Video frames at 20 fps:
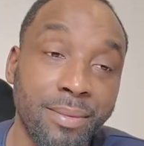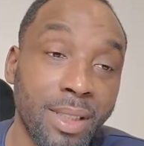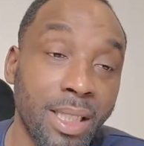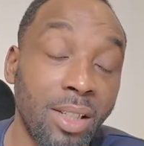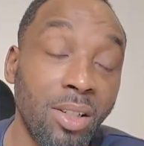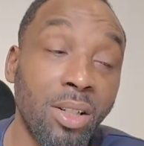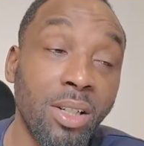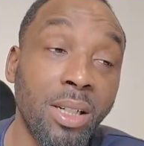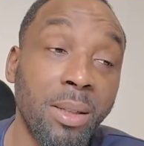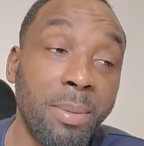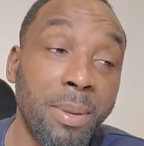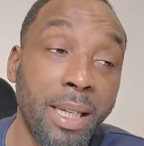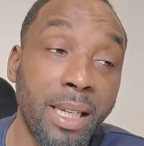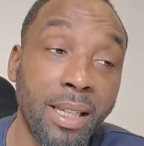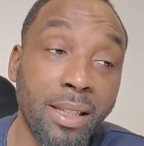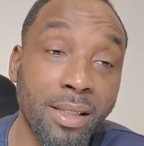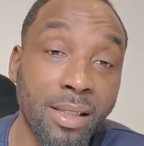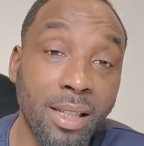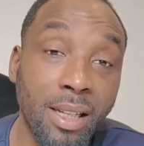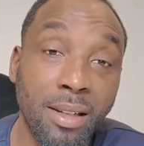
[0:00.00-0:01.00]
They're not going to play
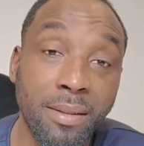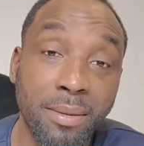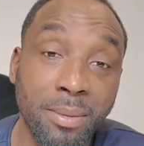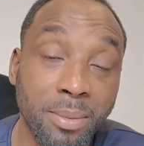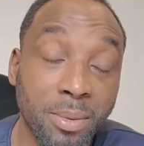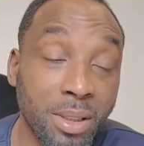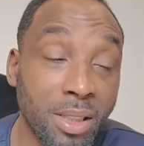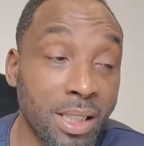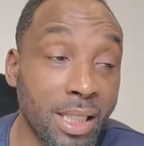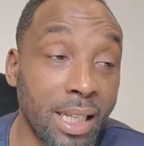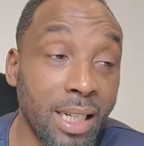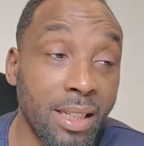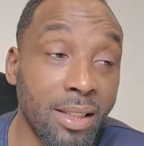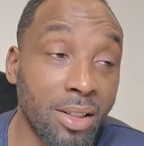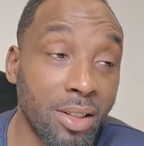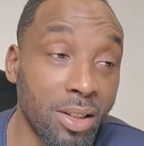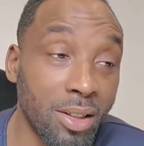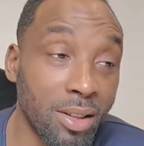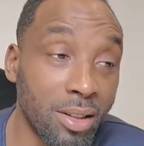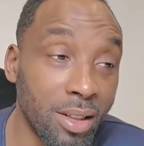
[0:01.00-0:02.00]
your stuff. I'm just telling
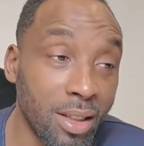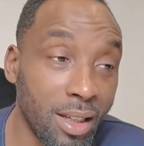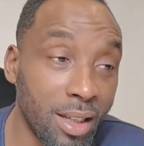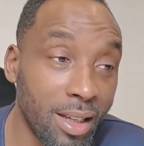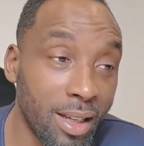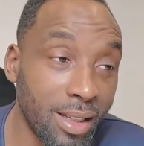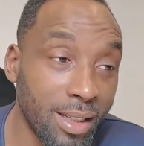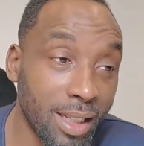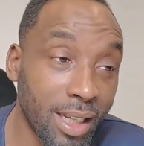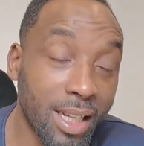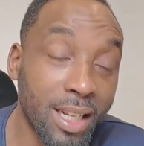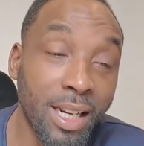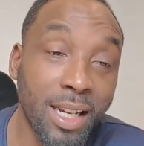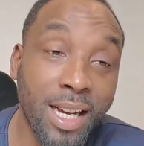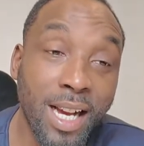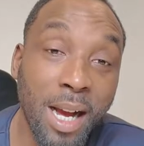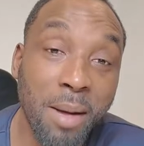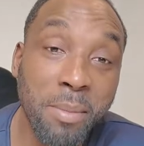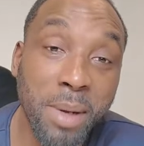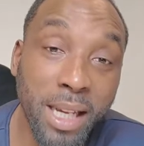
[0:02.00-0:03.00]
you. They're going to
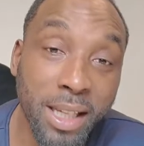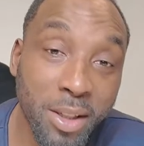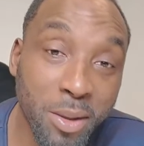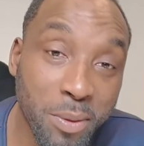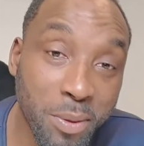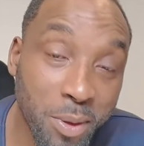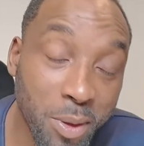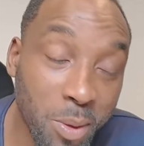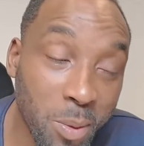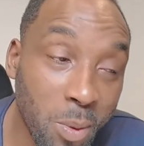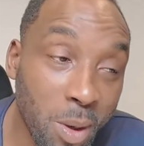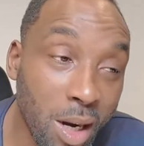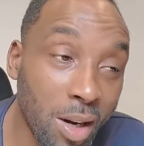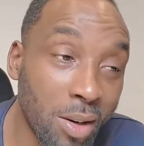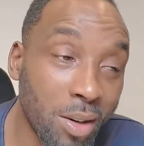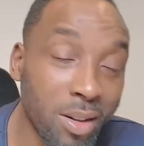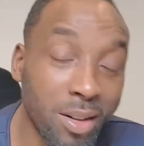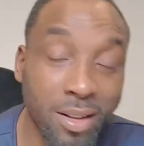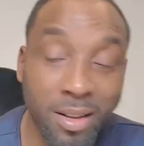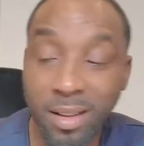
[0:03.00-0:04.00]
come at you for a
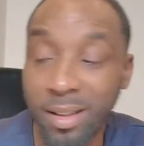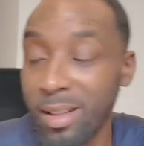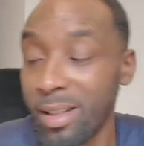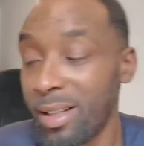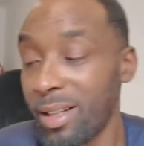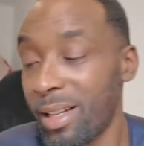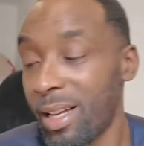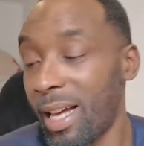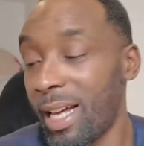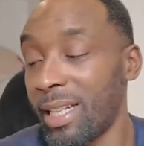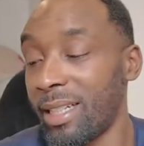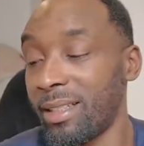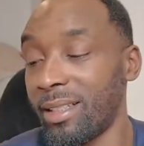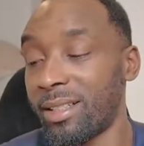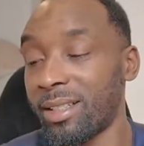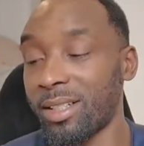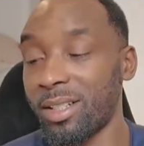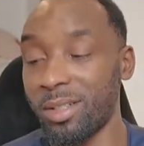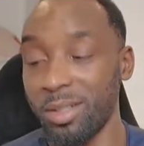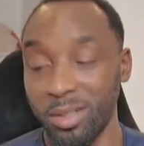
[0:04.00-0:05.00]
while. And
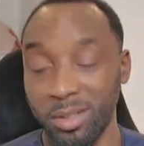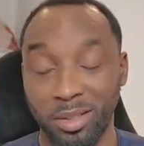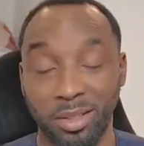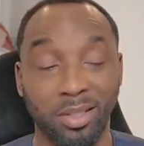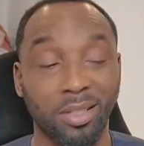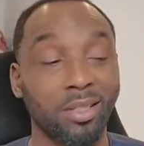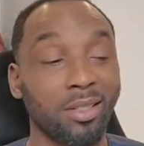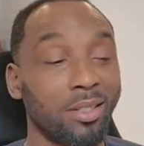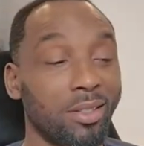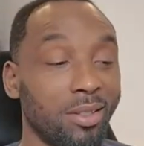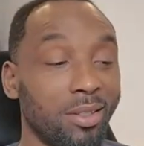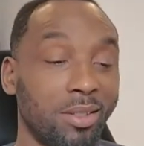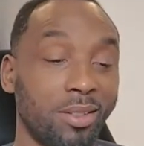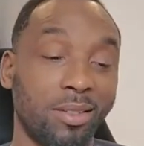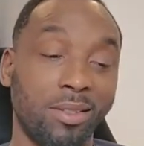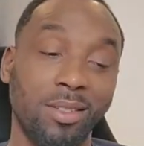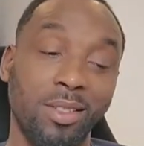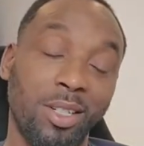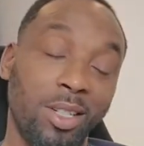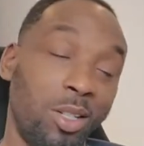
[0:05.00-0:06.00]
because
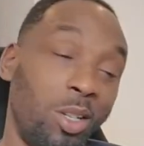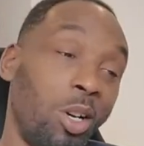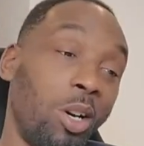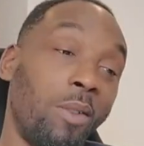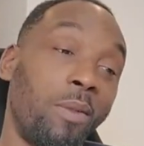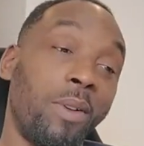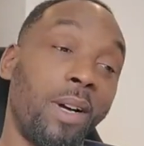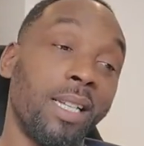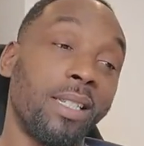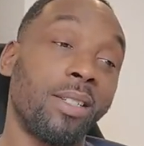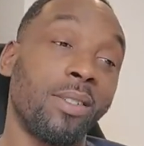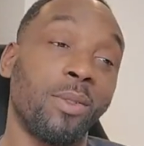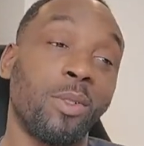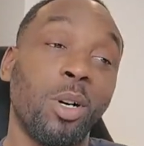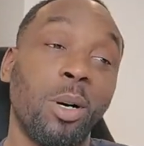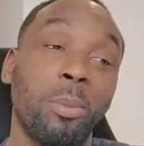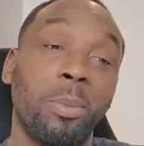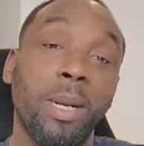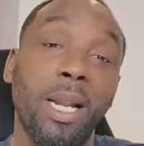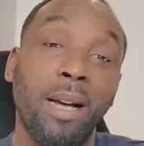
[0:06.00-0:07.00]
a lot of us have
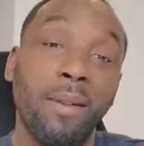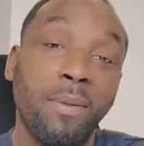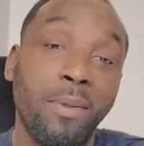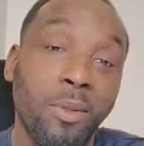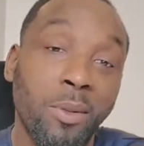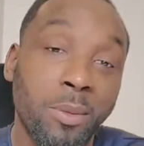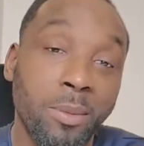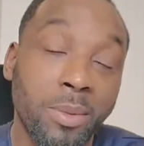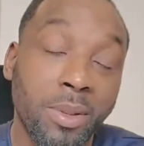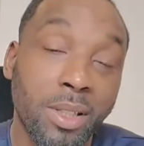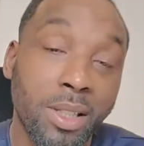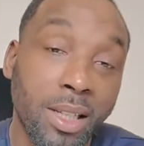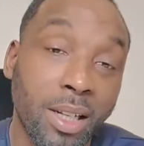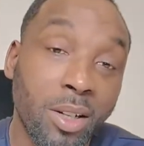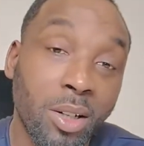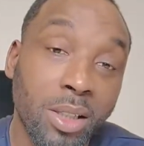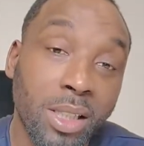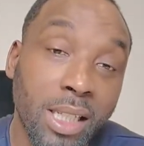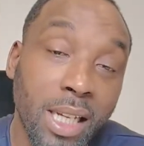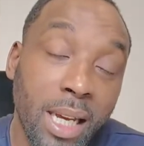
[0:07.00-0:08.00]
got platforms, they've
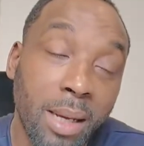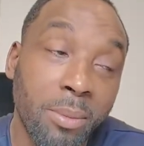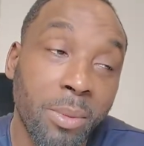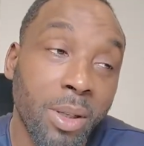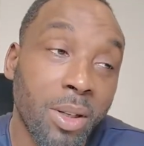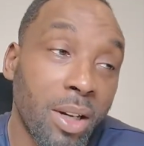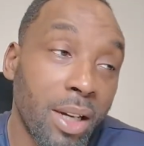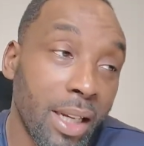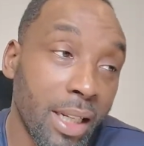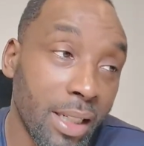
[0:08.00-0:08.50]
got time, we've got